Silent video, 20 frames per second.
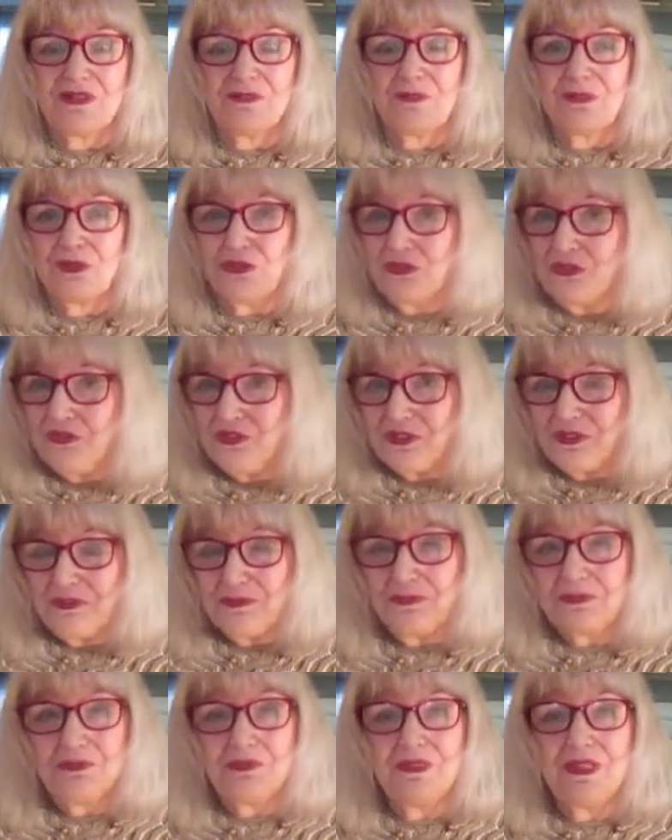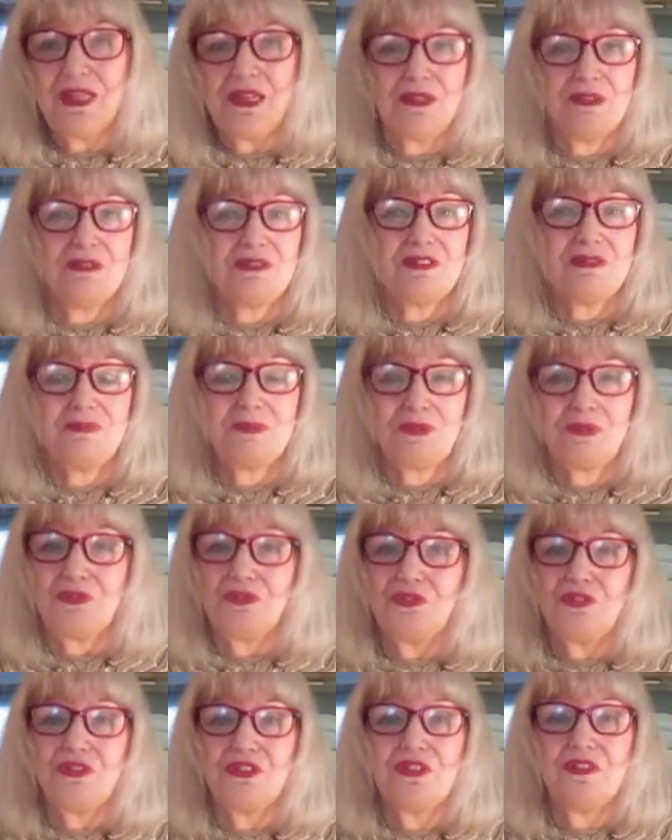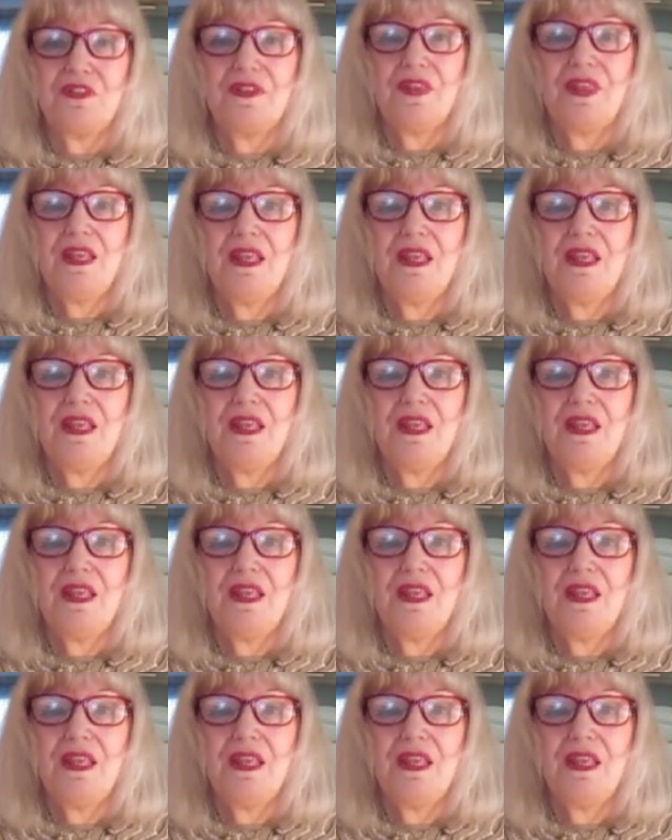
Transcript: Beautiful house, beautiful,